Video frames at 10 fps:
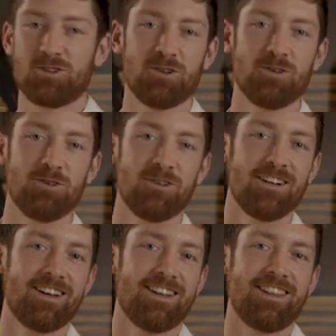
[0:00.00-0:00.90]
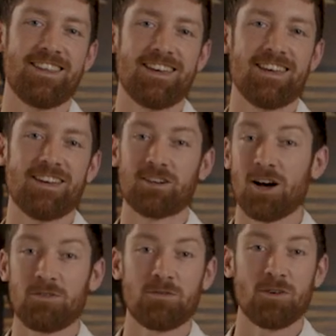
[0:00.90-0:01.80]
to the
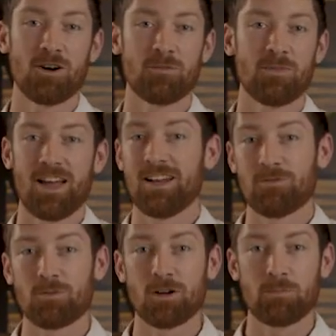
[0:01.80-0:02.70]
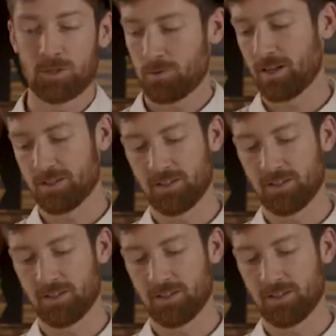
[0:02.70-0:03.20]
coffee farm and everywhere in between.